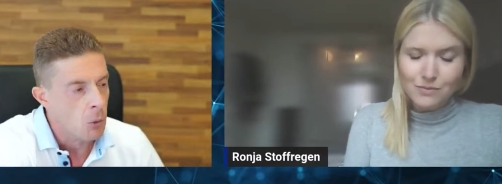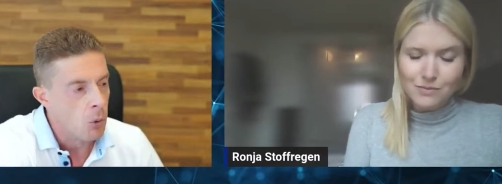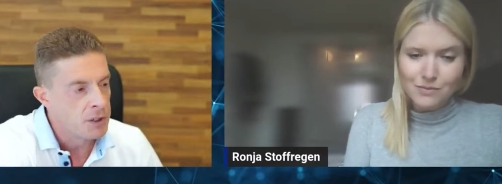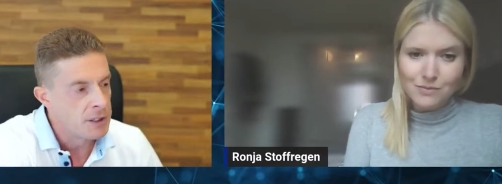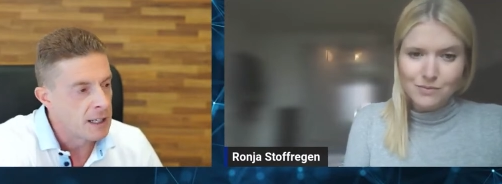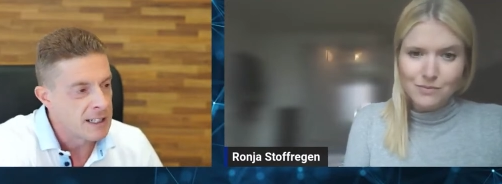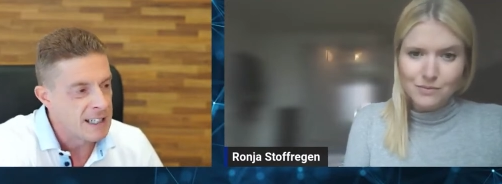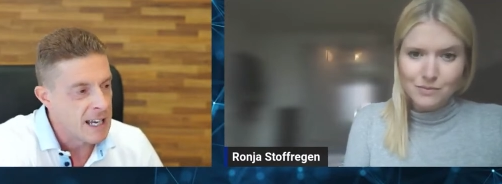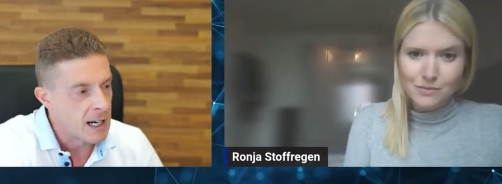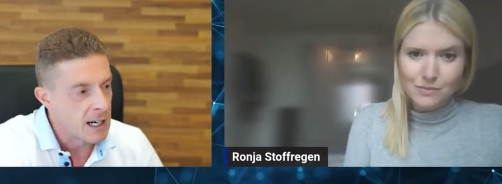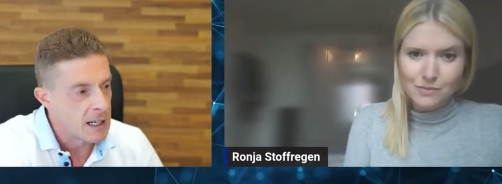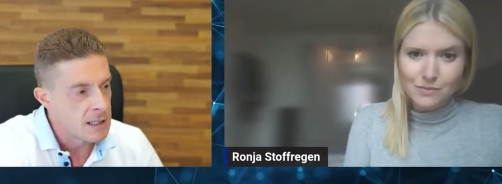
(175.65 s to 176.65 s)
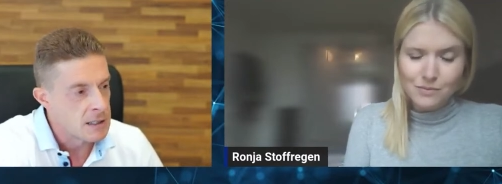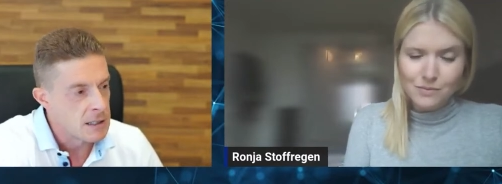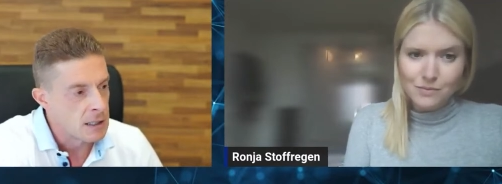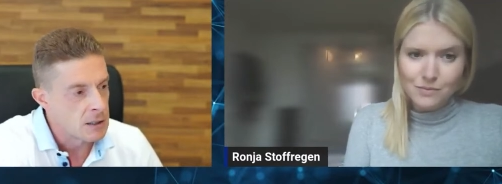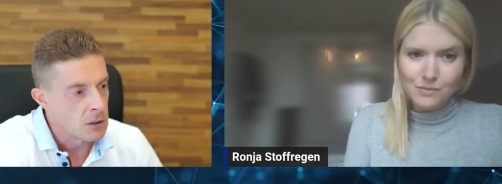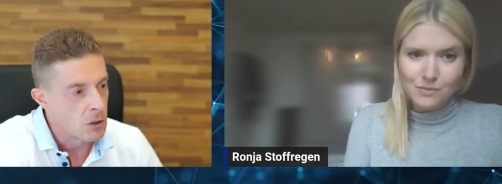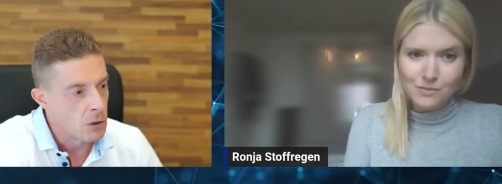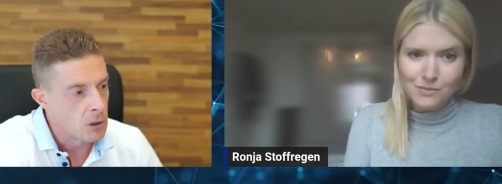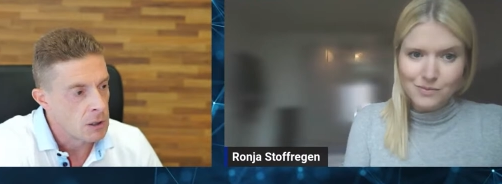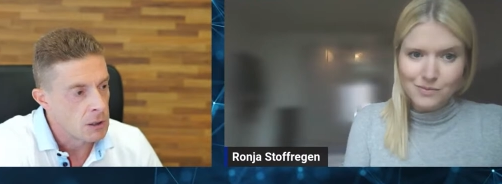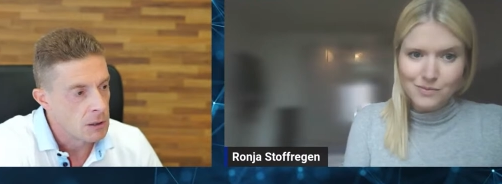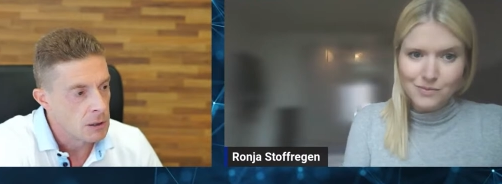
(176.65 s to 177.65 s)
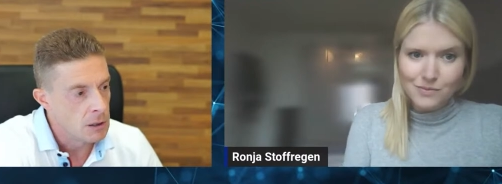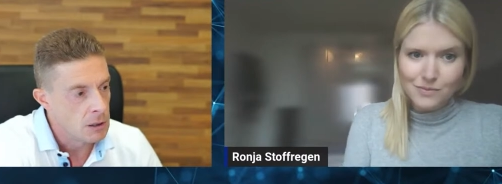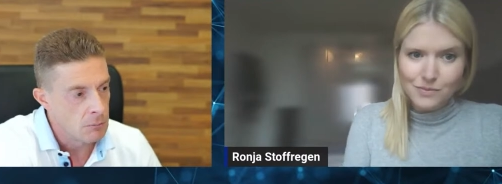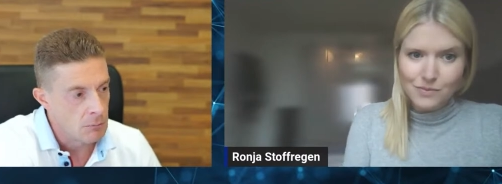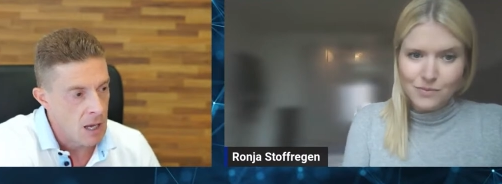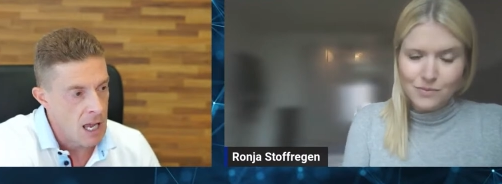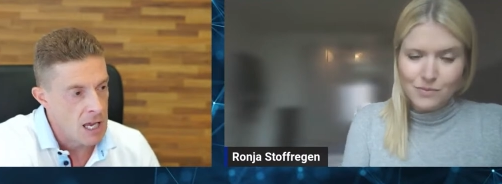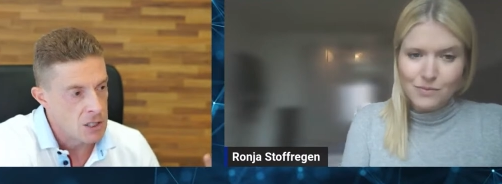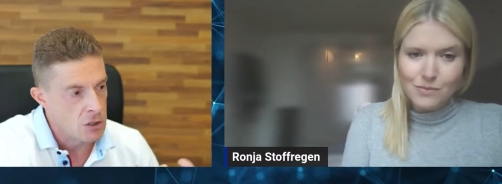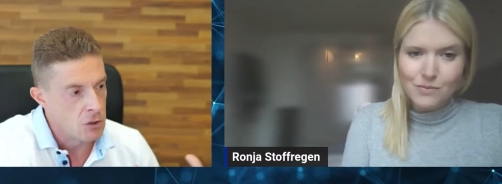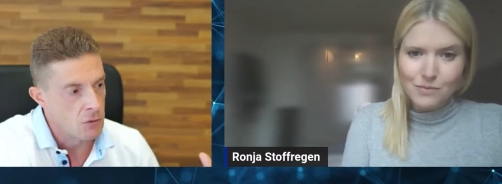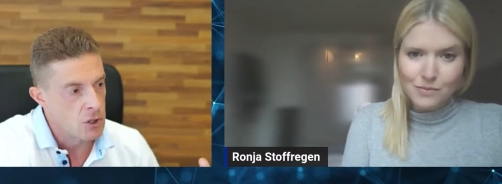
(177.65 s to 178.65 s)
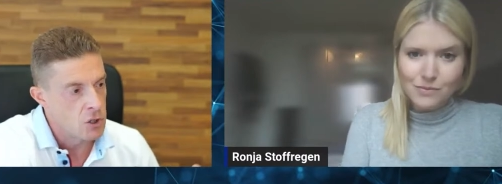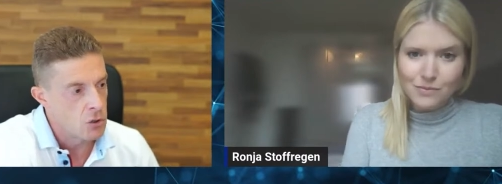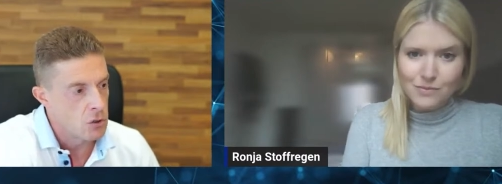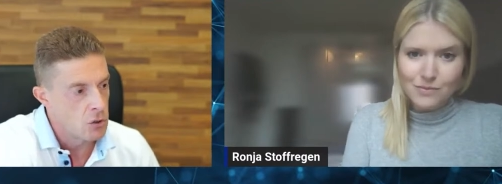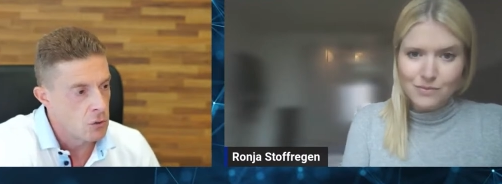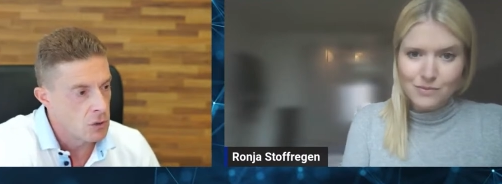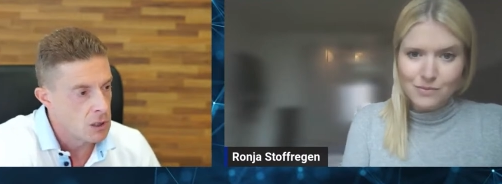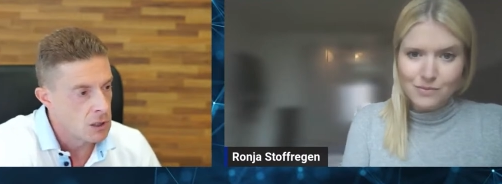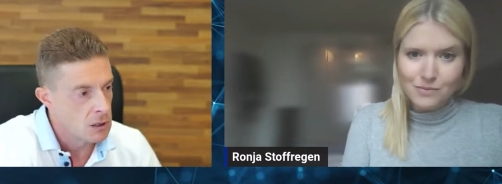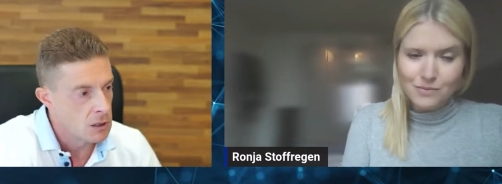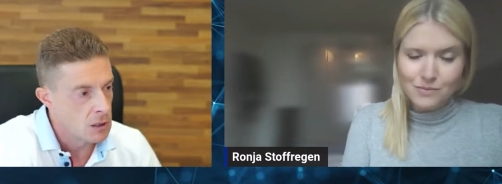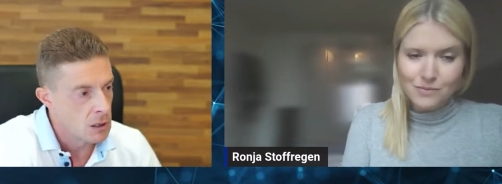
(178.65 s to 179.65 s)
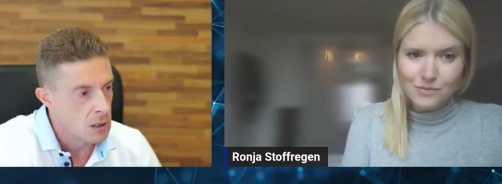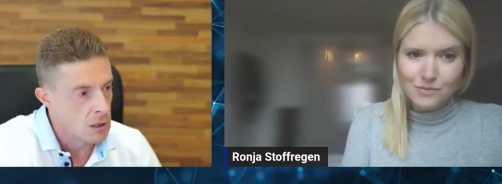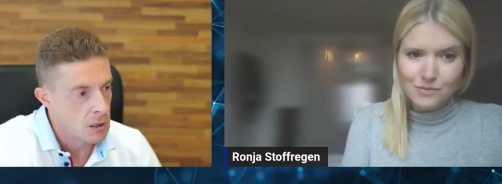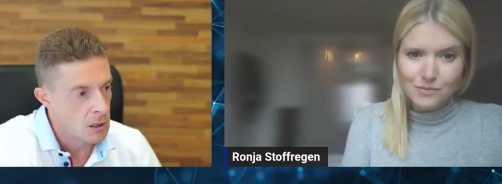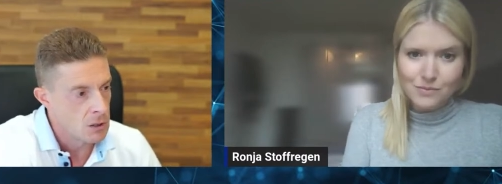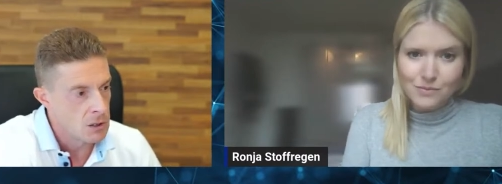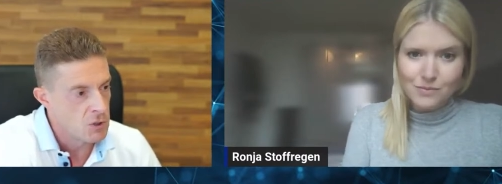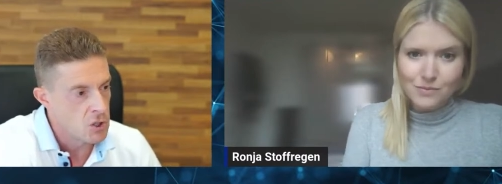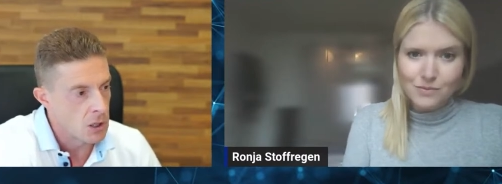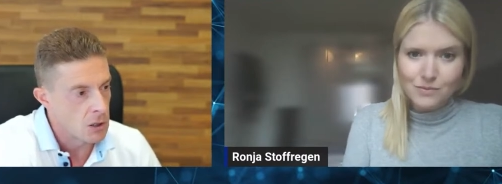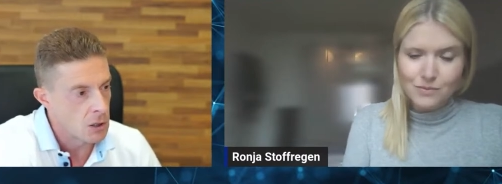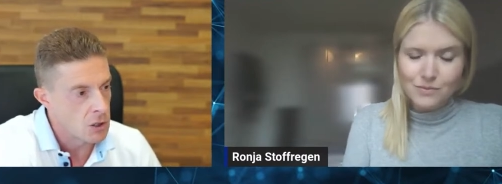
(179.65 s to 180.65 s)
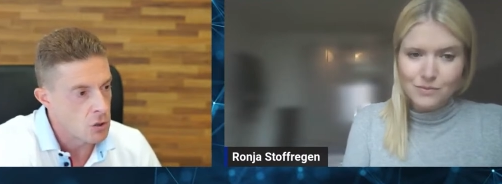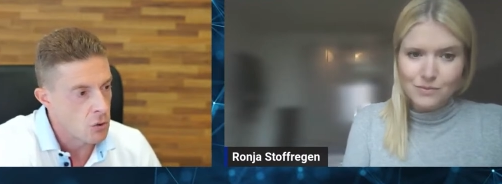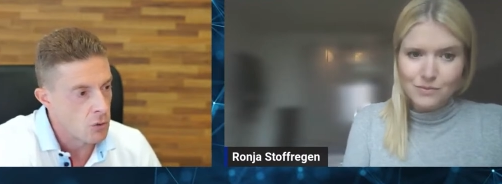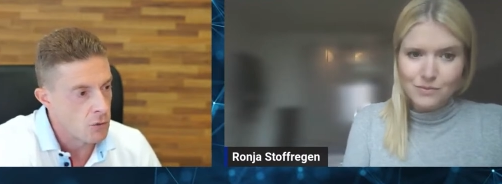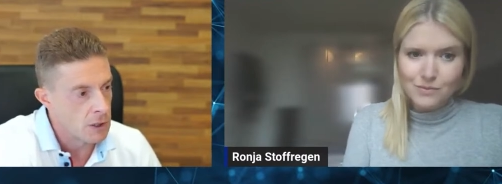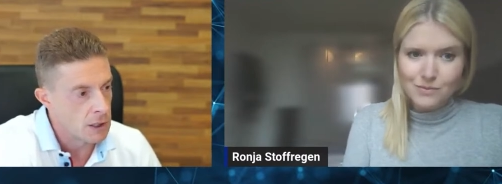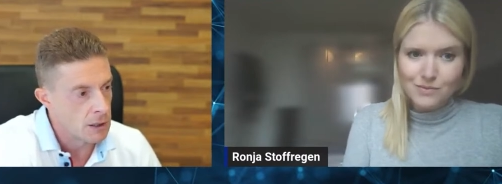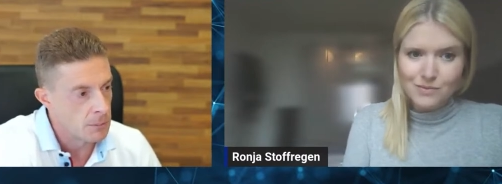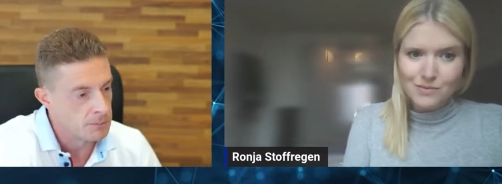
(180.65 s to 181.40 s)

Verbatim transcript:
Speaker 1: What are the areas that currently, as innovation unit, uh, DB Schenker is covering?